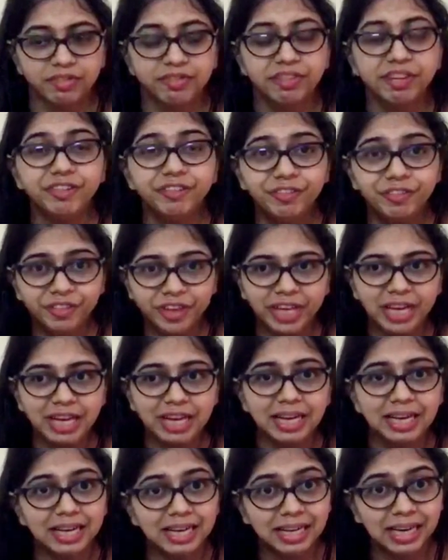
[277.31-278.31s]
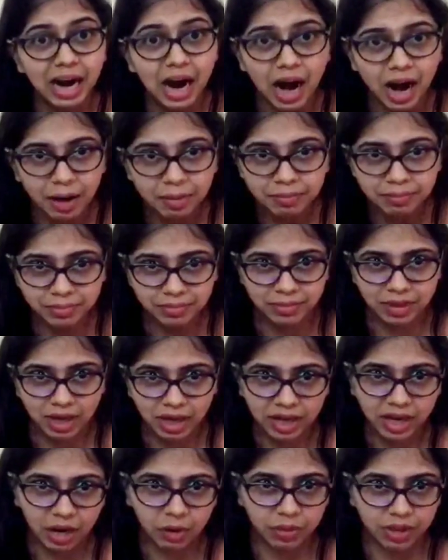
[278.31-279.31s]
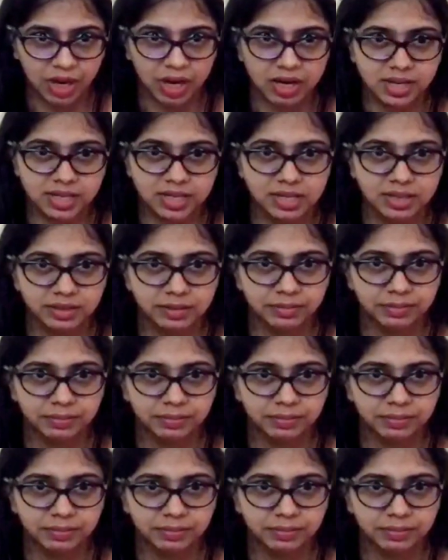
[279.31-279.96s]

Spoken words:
We feel calm around us.